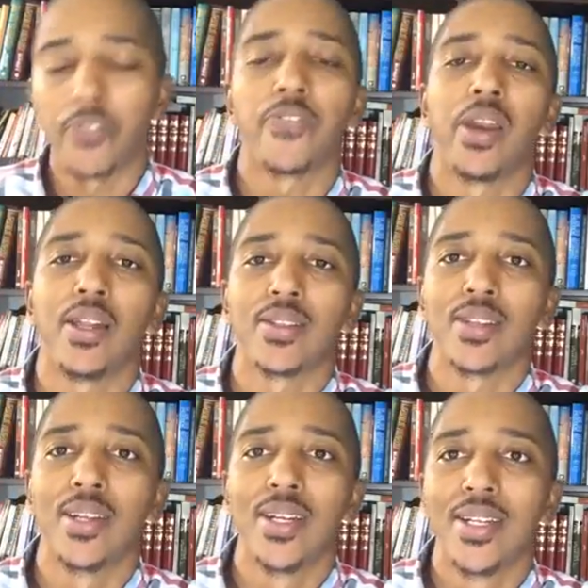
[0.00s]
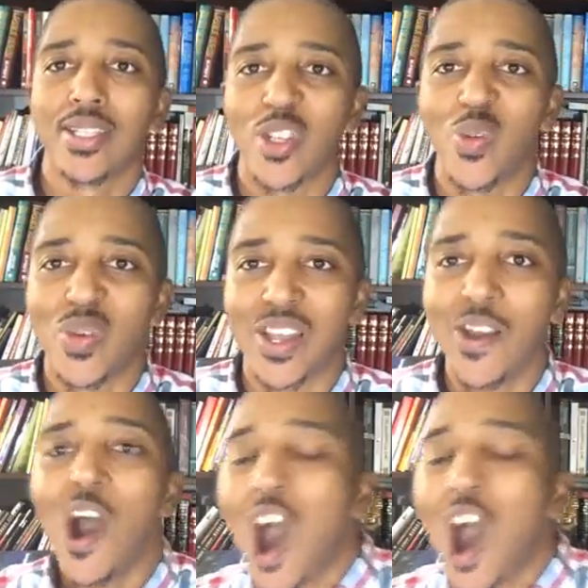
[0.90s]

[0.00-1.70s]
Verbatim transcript: offense to me.